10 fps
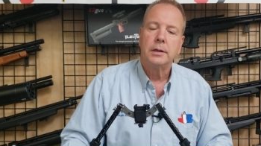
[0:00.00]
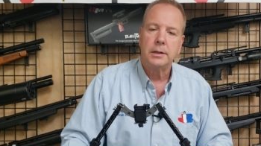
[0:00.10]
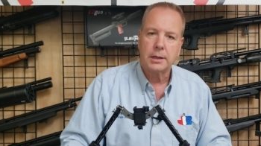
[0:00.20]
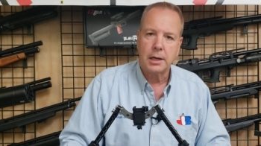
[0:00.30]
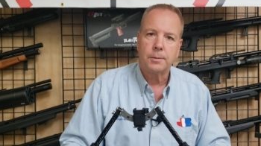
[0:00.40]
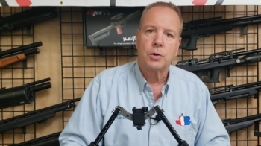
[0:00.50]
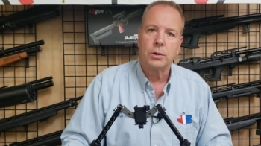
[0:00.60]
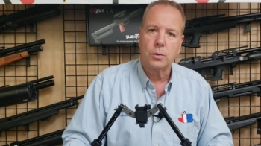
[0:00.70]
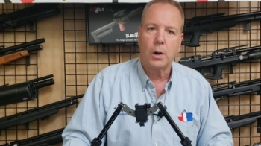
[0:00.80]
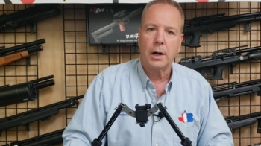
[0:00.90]
You keep
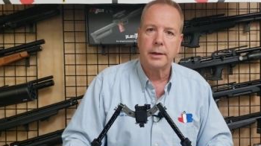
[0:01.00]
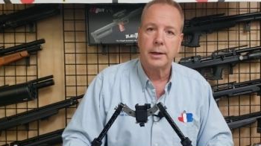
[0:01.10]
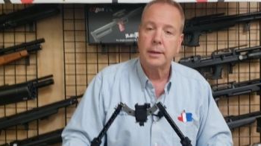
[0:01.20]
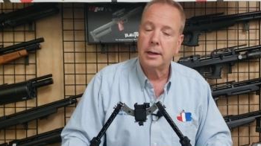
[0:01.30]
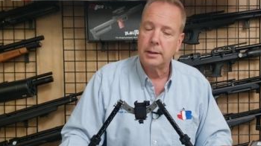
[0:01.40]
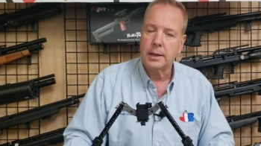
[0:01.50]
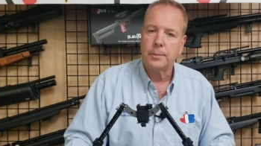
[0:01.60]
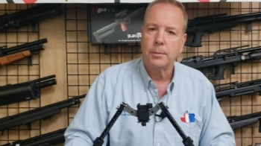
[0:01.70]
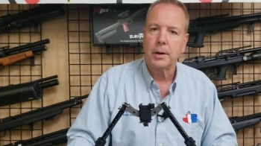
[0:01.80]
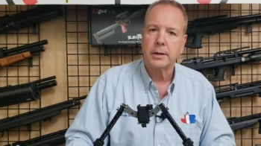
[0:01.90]
good quality, and you keep
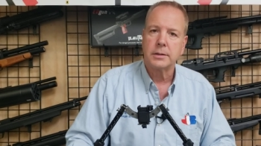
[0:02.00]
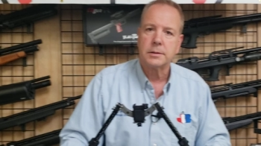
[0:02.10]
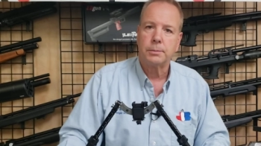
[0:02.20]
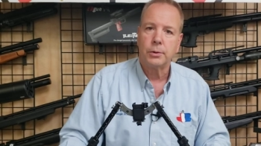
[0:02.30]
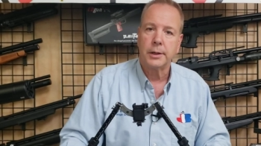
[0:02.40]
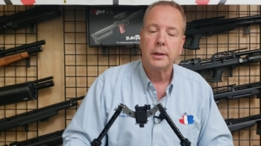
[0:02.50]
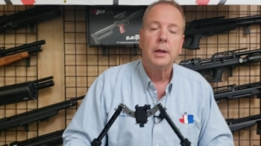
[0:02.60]
Americans employed.